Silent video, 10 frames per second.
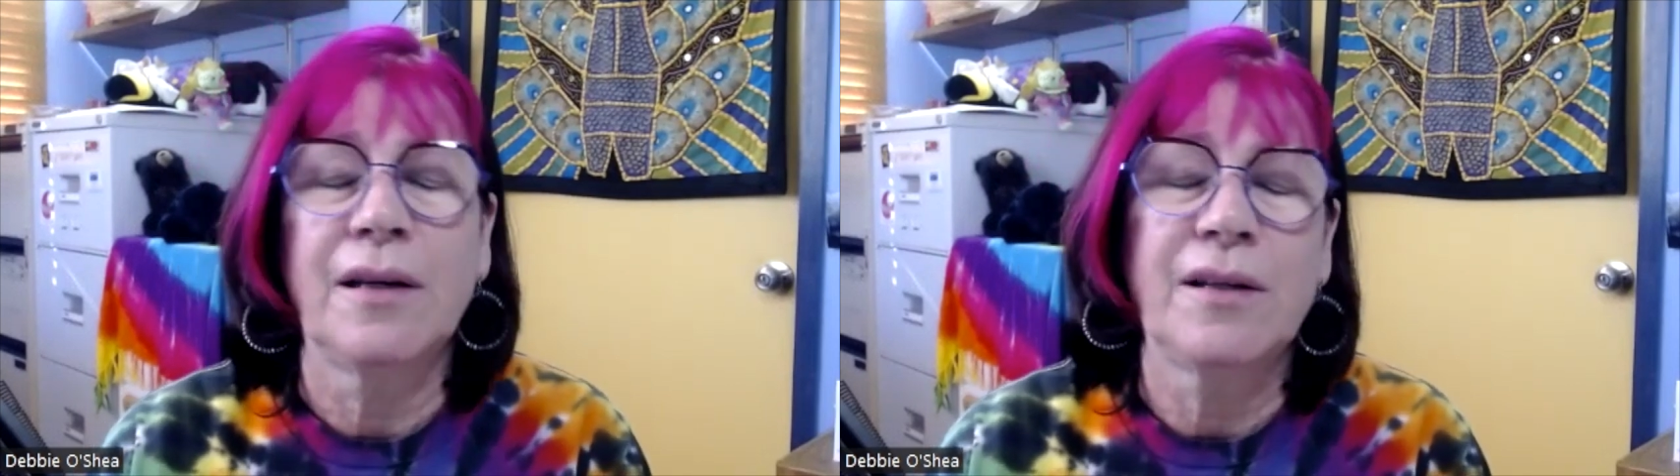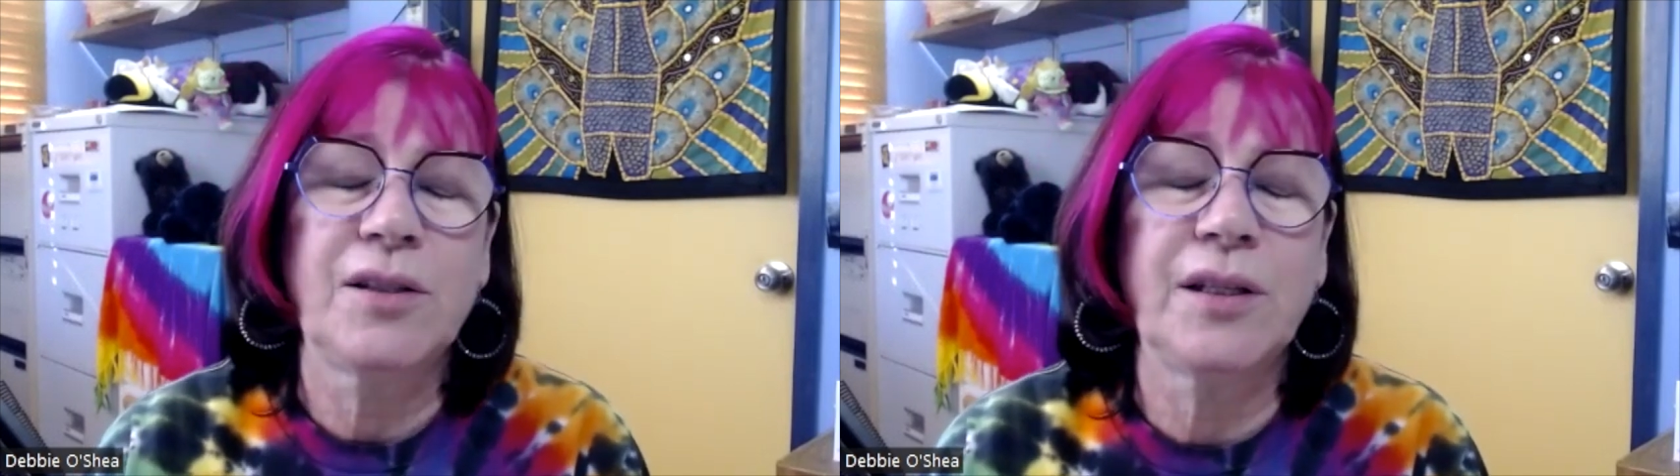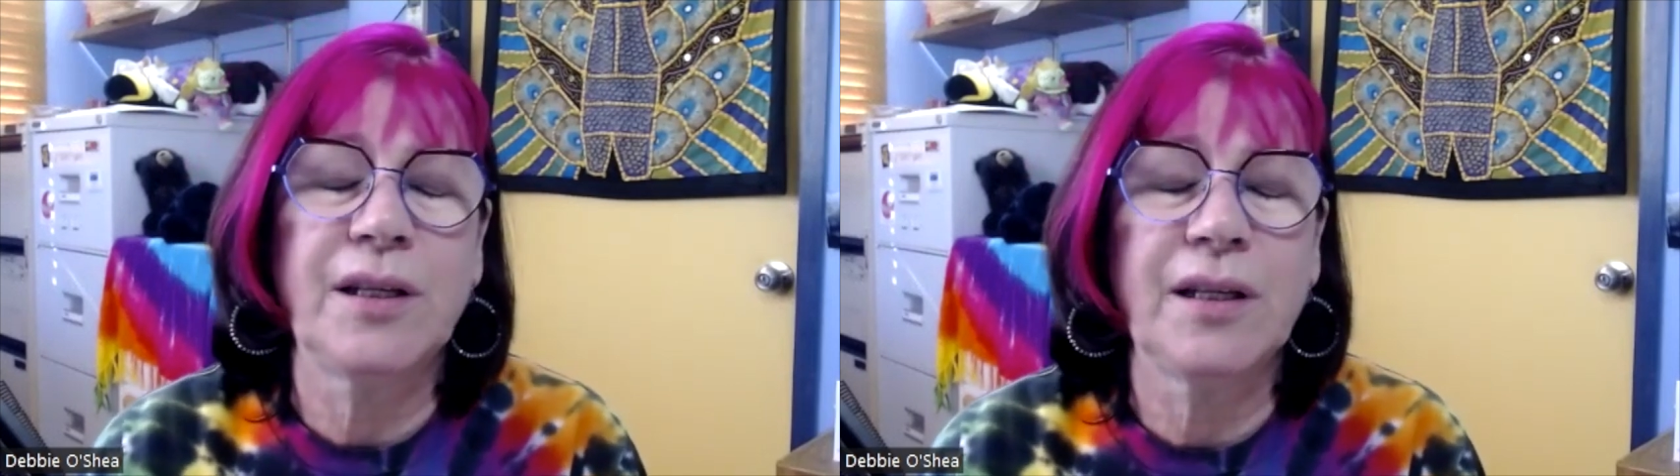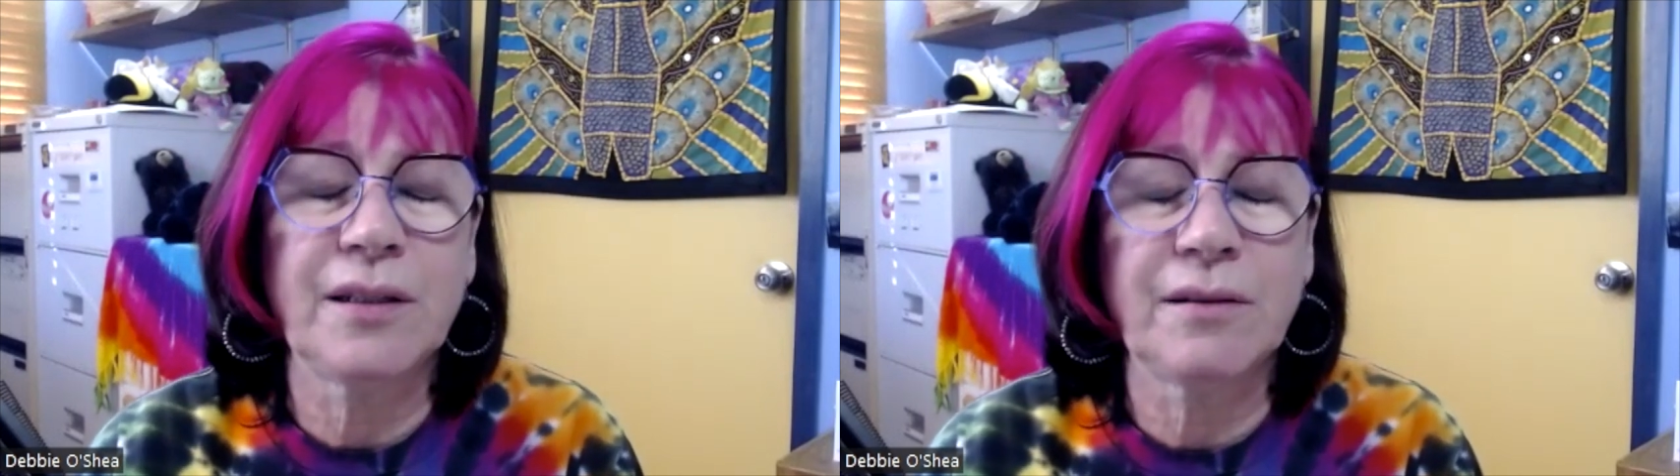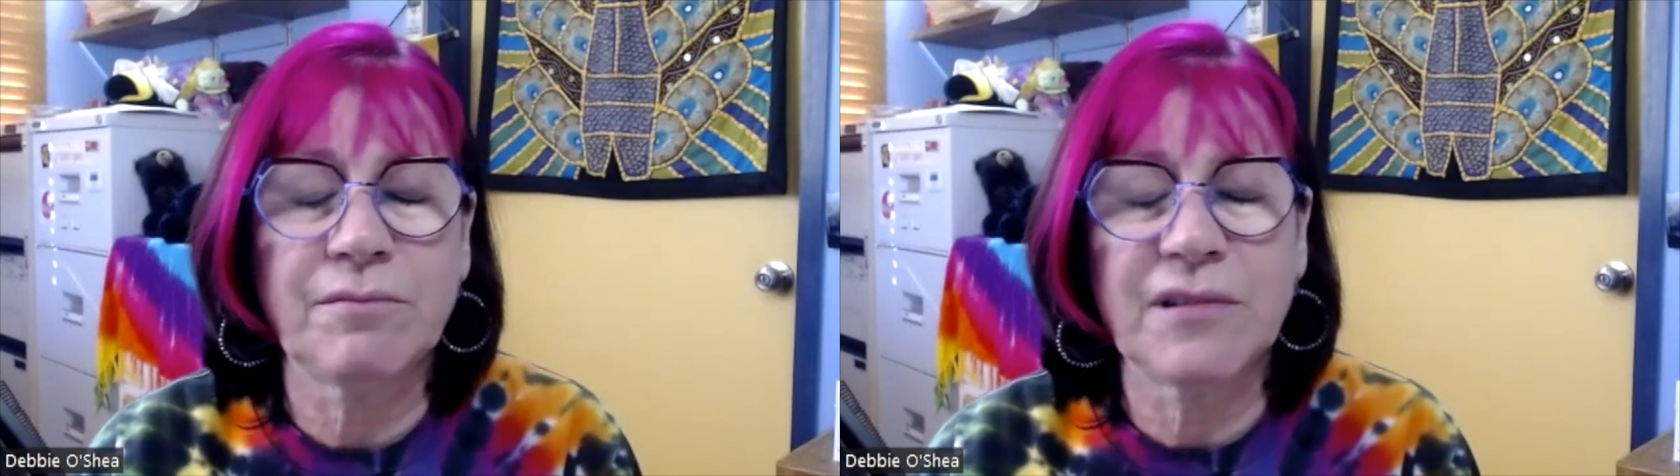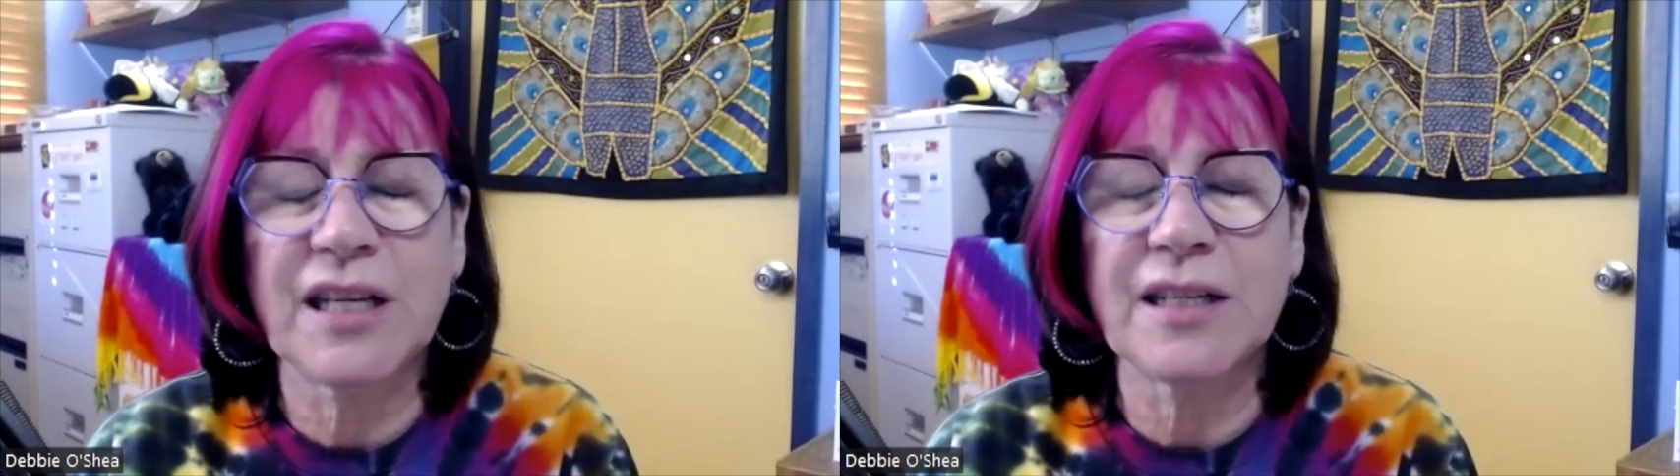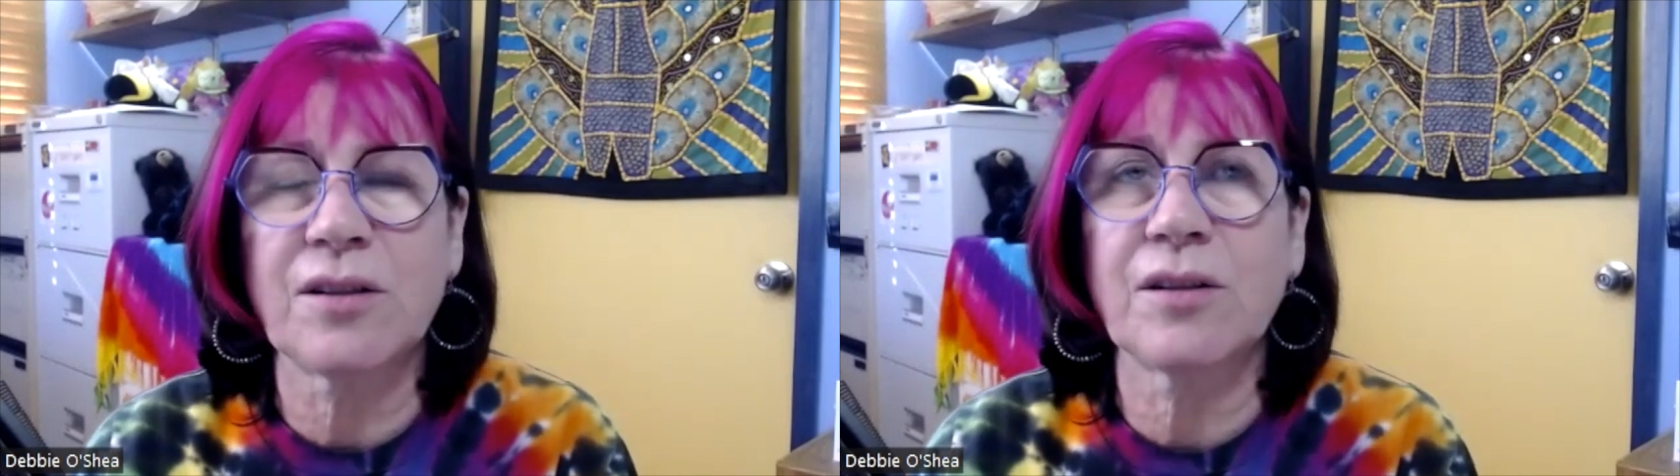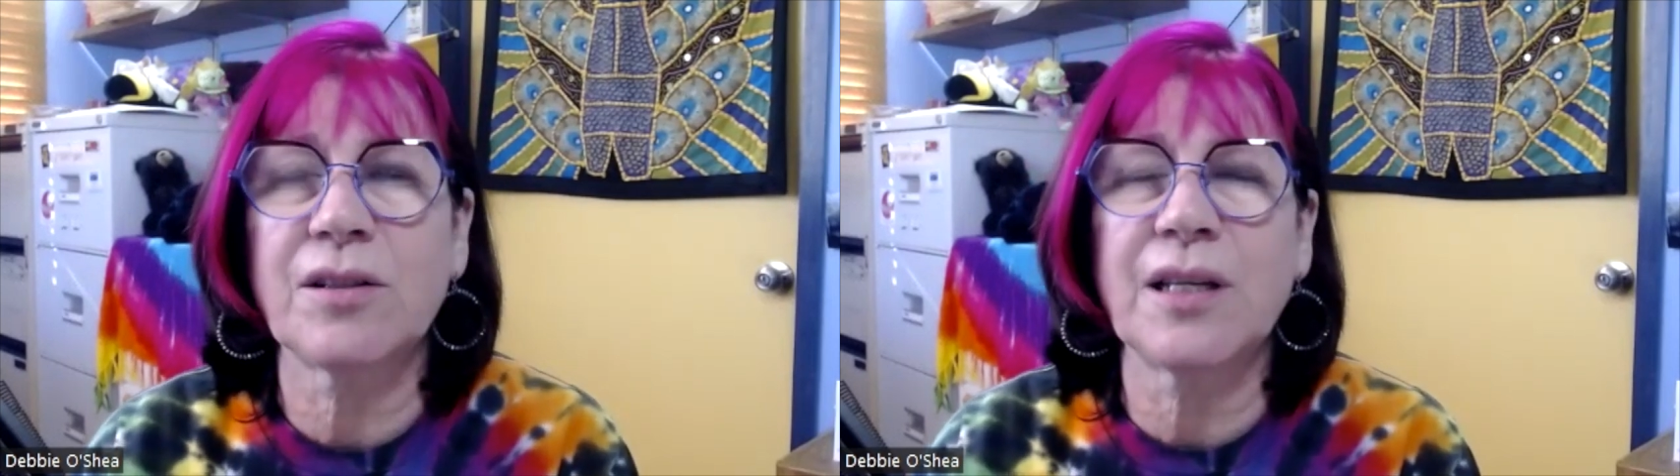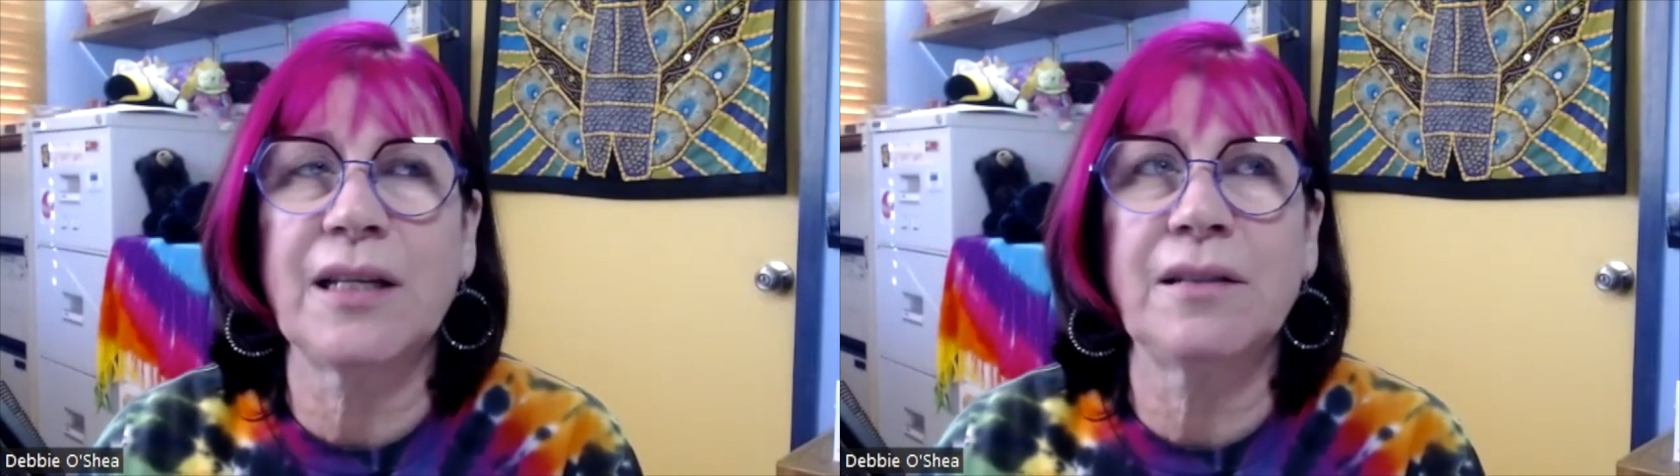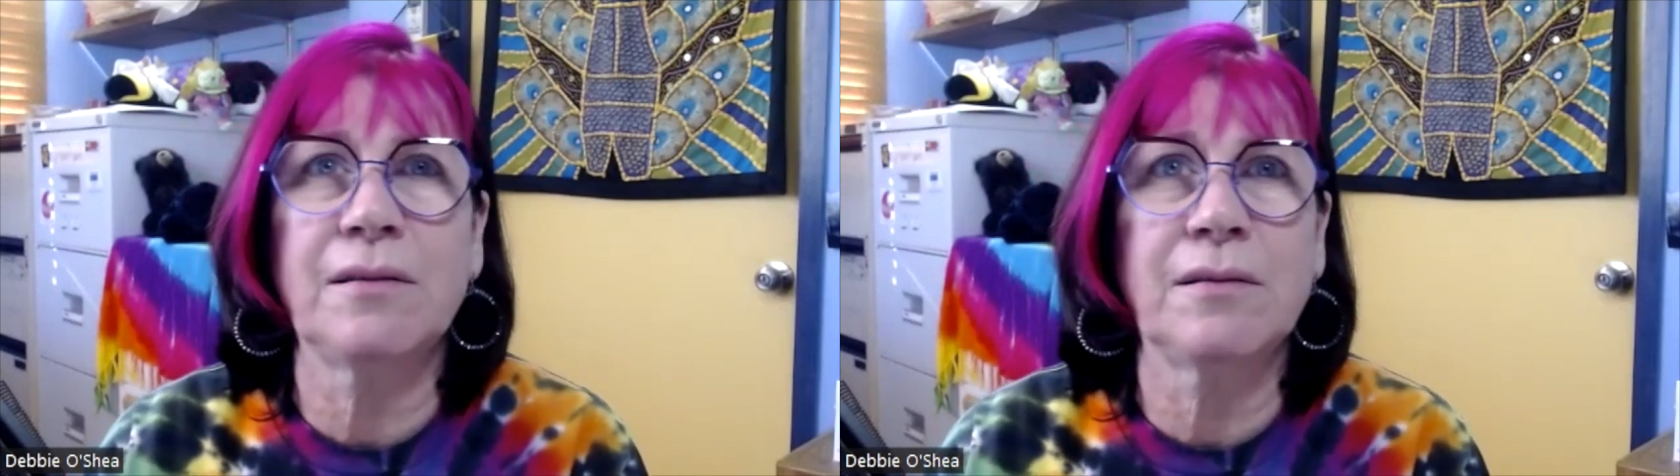sitting in desks
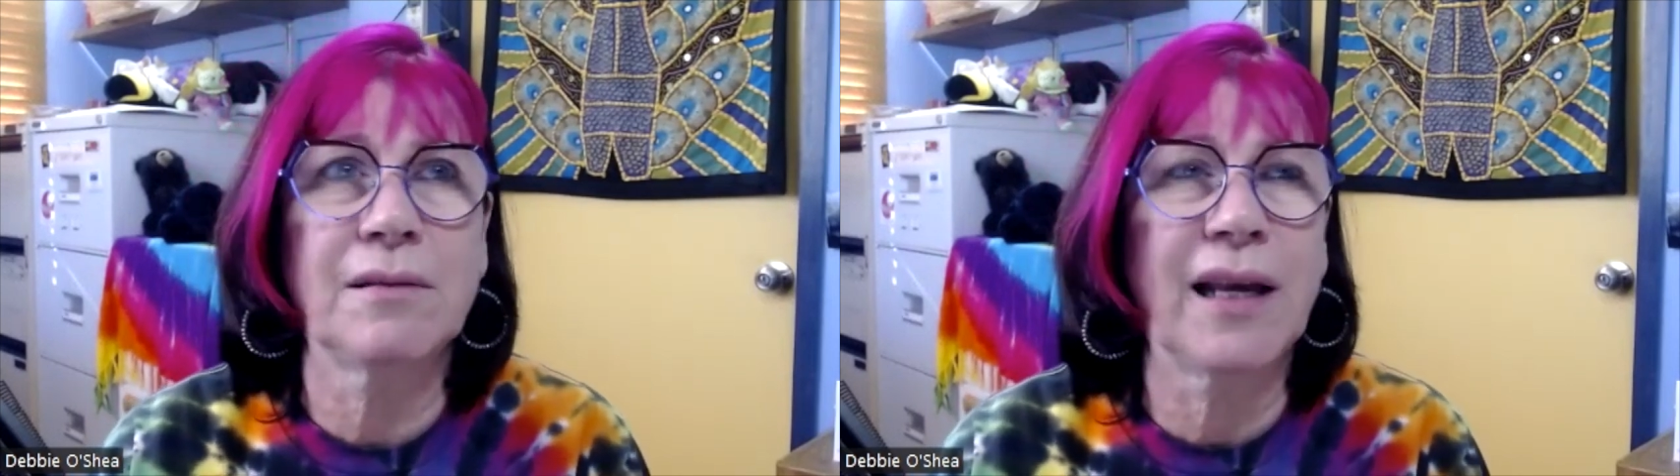and